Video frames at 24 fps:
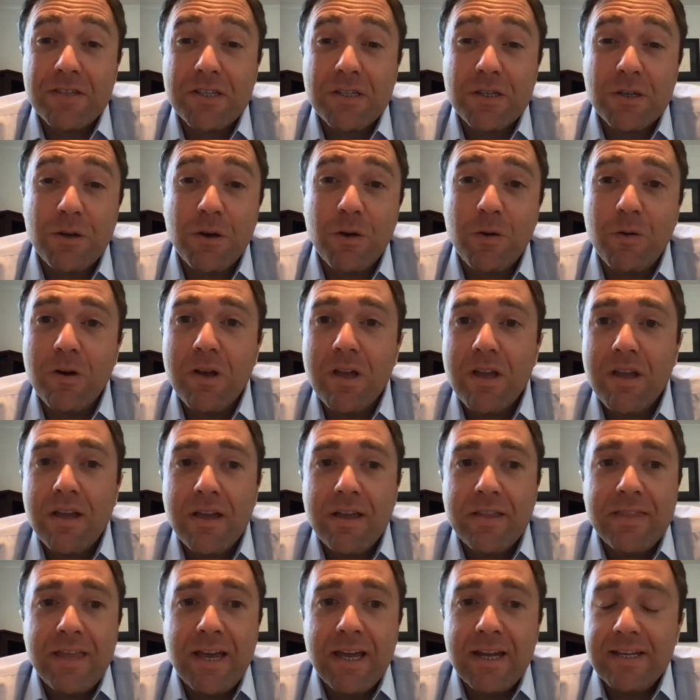So
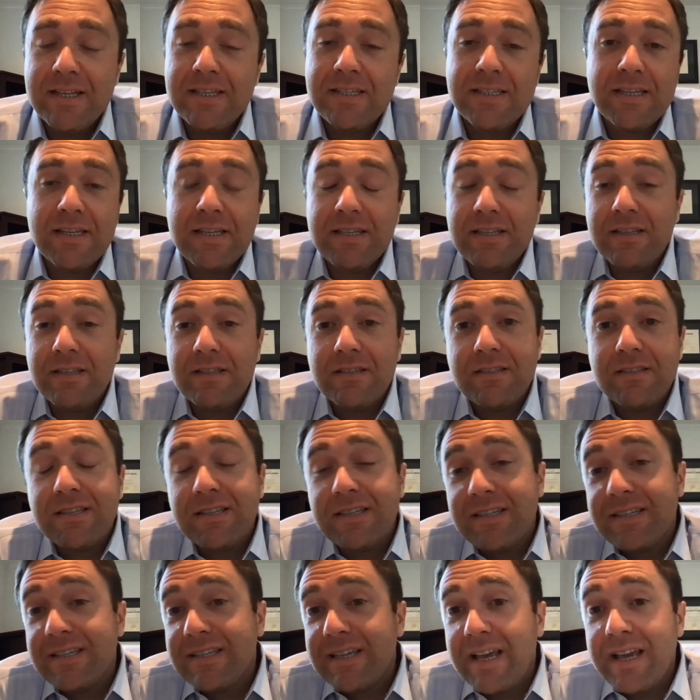that isn't to
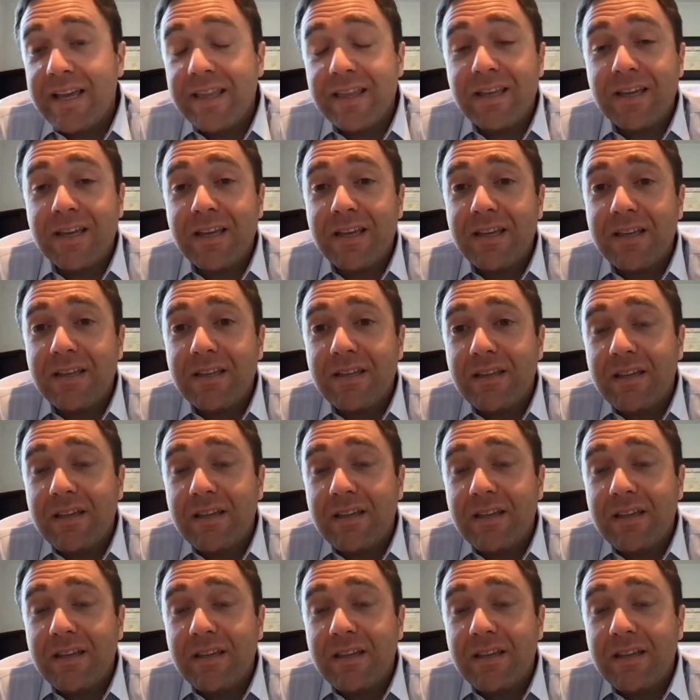say that